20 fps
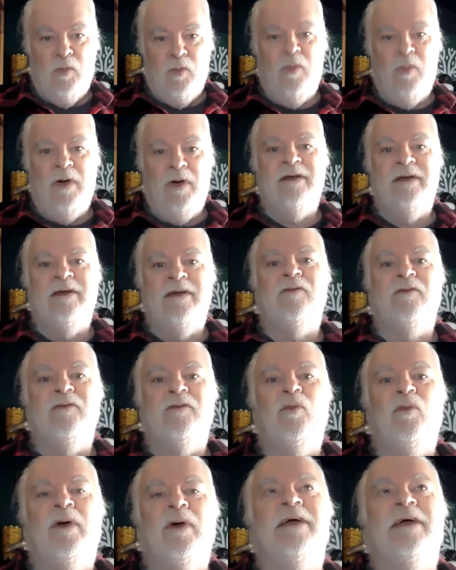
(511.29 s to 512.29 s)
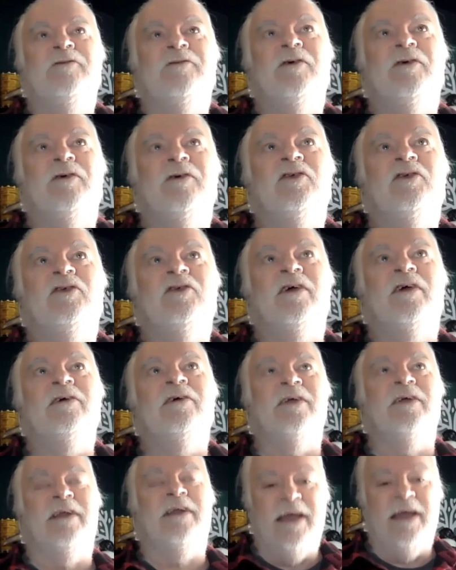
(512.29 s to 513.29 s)
When I first
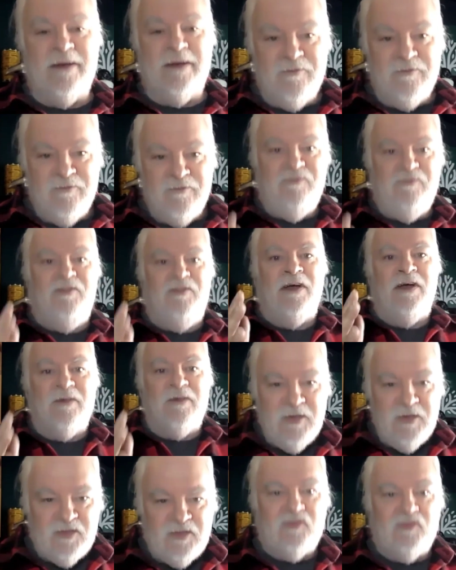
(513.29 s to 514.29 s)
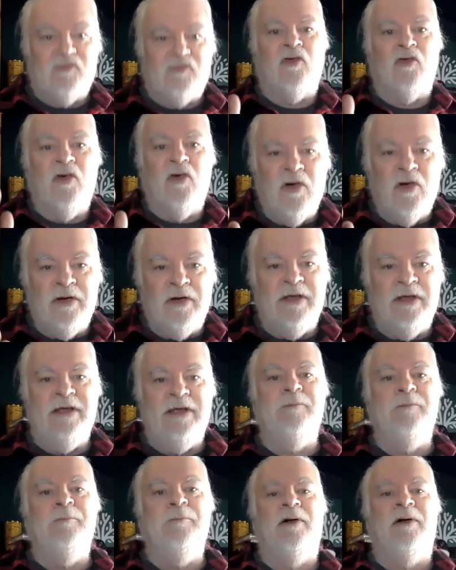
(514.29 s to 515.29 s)
started, I had a very strong
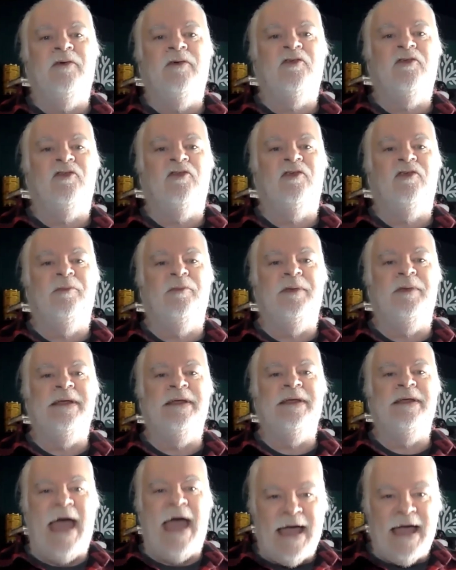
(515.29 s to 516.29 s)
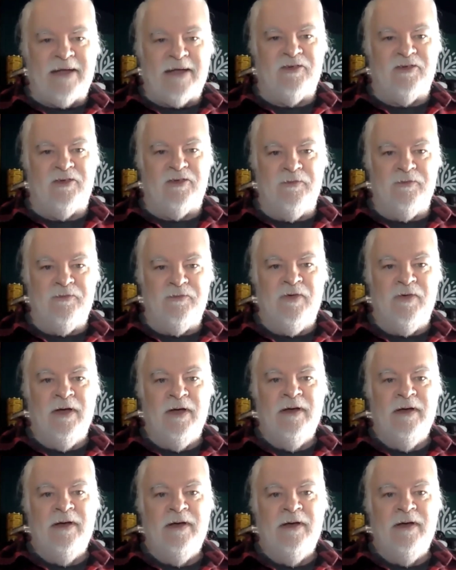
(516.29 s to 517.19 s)
impulse to be active.